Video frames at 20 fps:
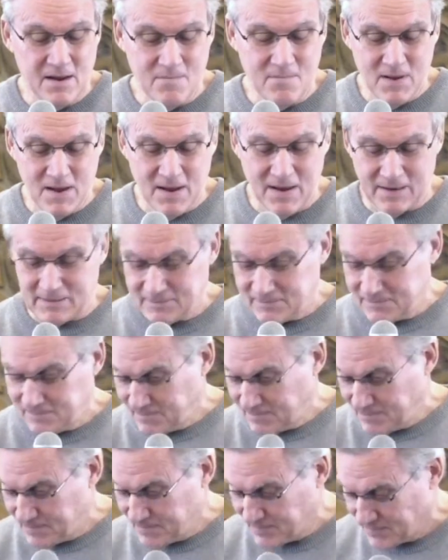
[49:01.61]
Amen.
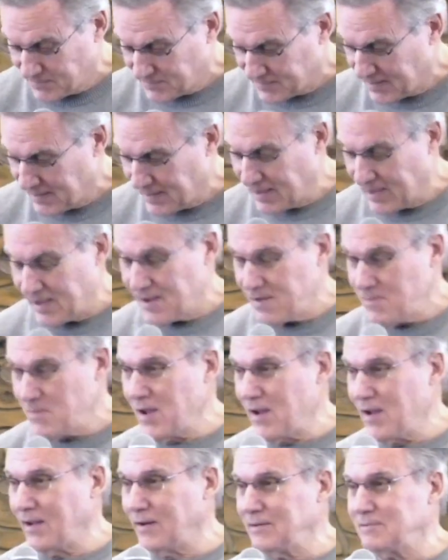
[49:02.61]

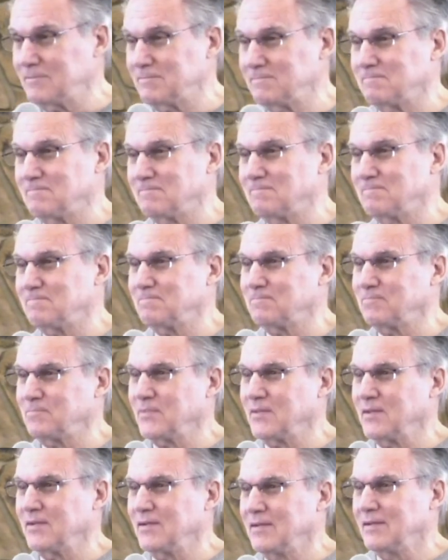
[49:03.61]
Amen.
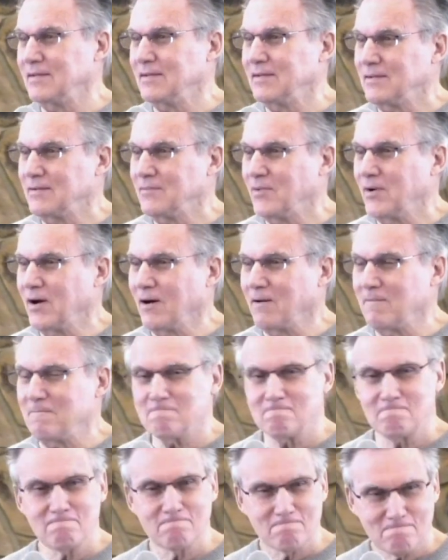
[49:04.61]

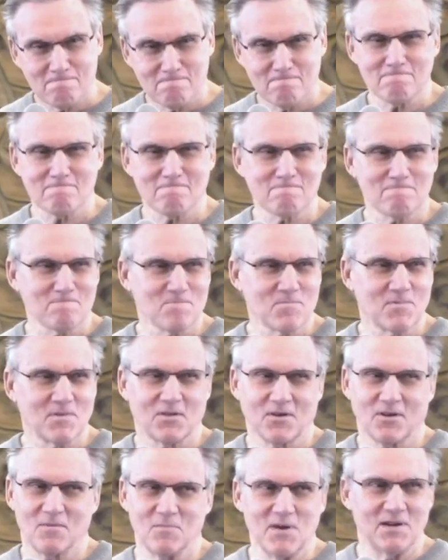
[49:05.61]
Well,
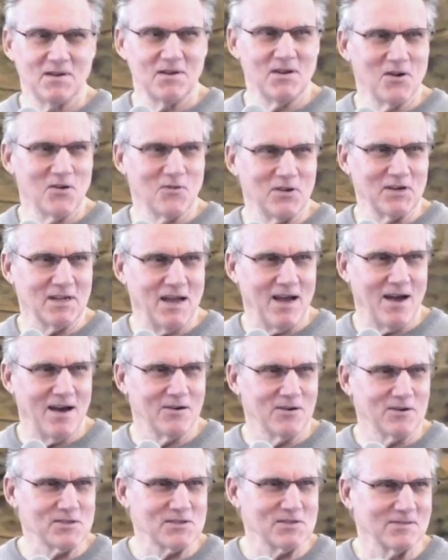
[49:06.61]
it's going to be a year of
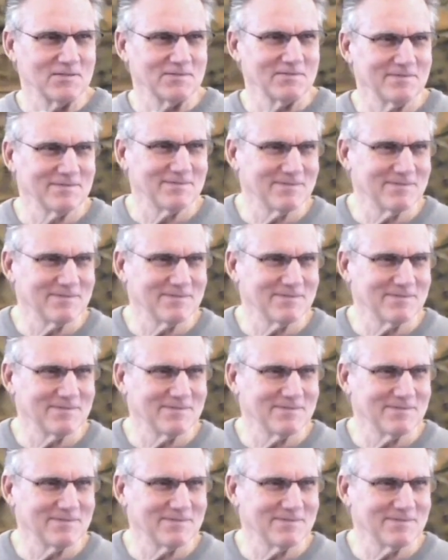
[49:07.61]
encounters.